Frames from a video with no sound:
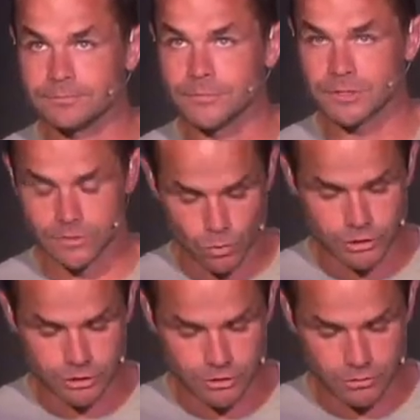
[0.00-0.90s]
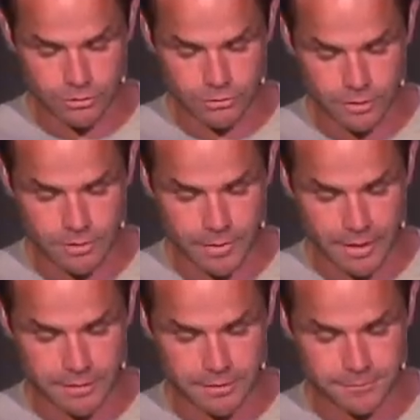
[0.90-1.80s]
This is what you're told to
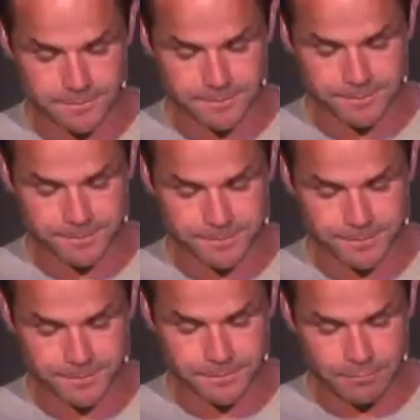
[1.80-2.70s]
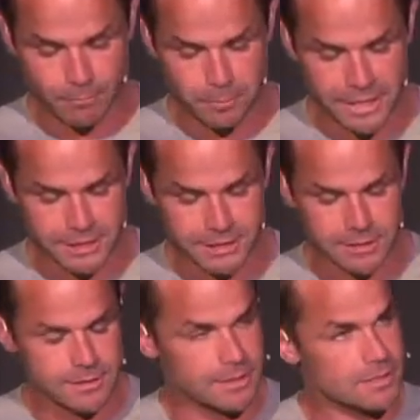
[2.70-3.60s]
expect.
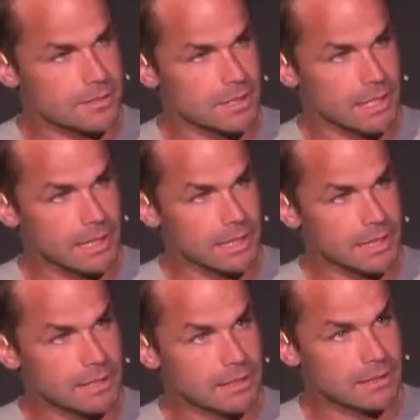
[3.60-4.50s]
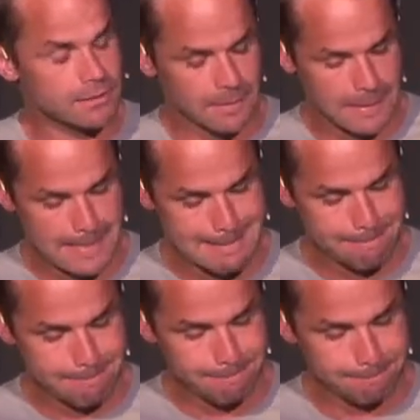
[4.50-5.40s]
Patience is key.
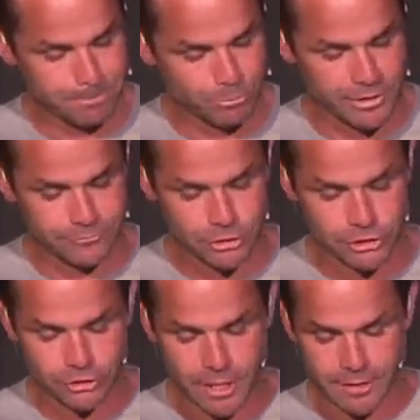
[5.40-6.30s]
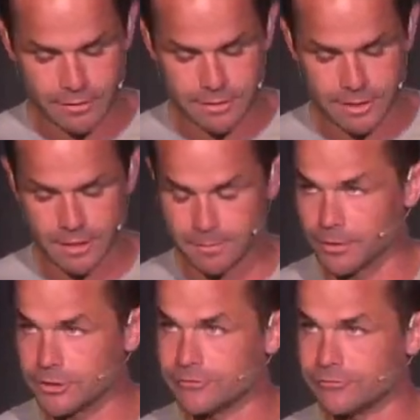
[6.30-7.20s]
Pray for strength to keep on
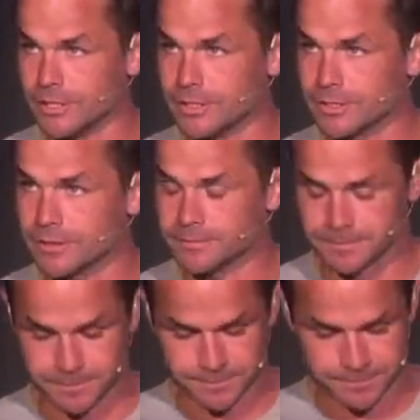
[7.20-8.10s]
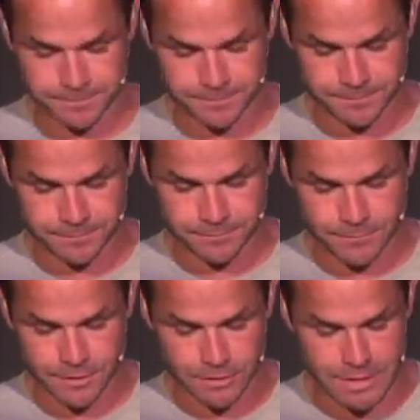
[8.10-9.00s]
your feet.
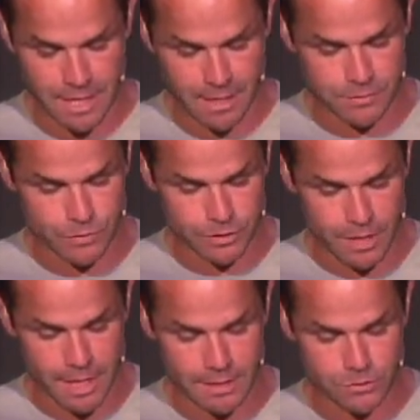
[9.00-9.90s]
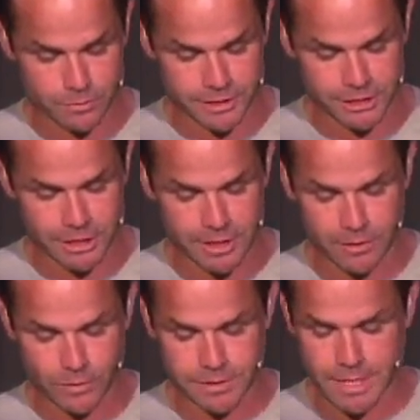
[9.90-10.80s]
There are times when your eyes will be shutting
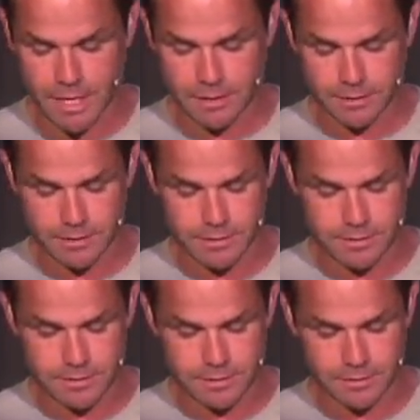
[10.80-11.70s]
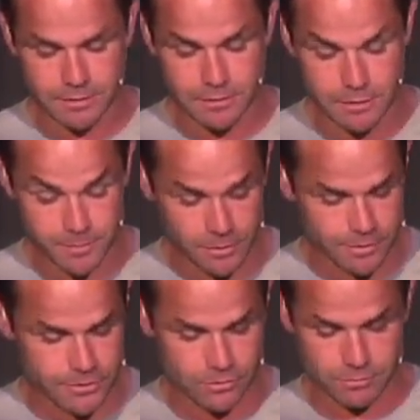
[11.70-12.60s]
with tiredness,
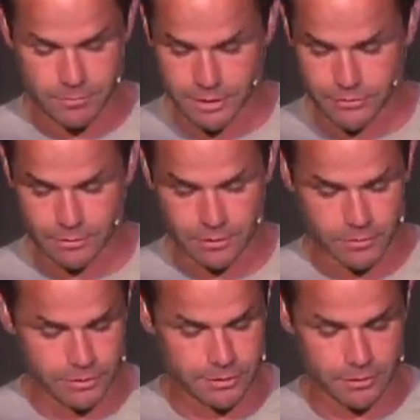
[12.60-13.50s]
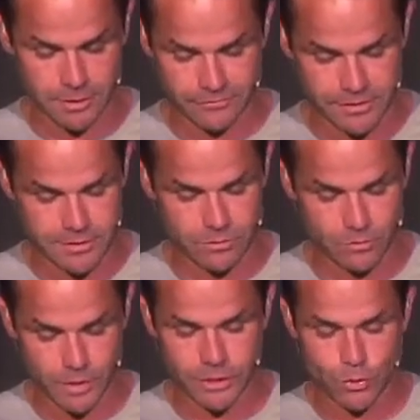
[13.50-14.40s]
spiritual, mental, emotional, and physical,
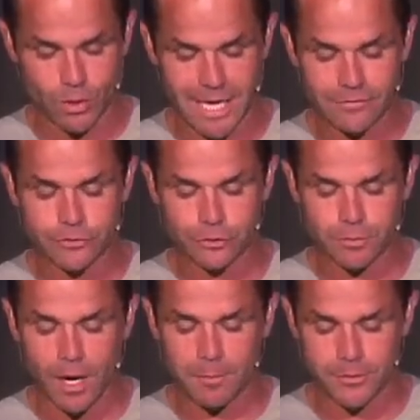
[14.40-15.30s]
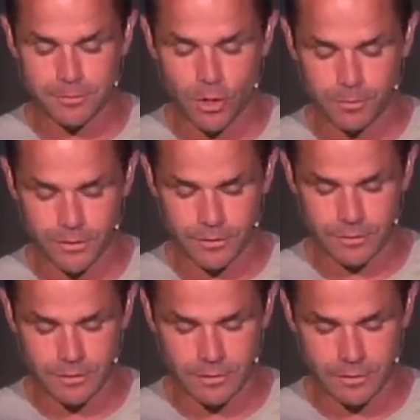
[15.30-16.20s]
when you will have to prop them open.
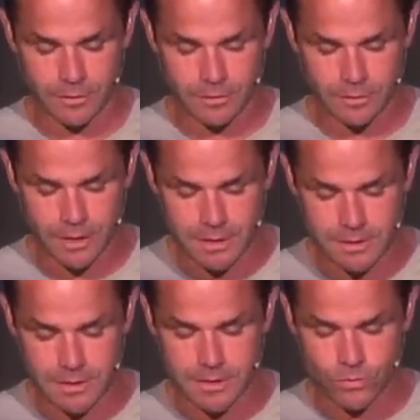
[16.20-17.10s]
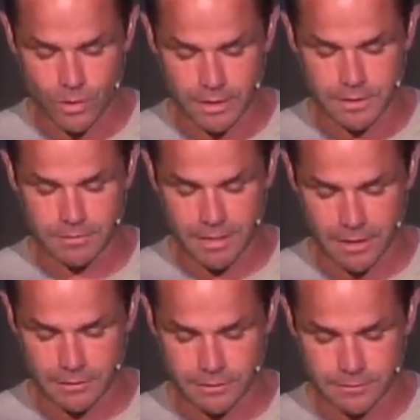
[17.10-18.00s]
This is what it's about.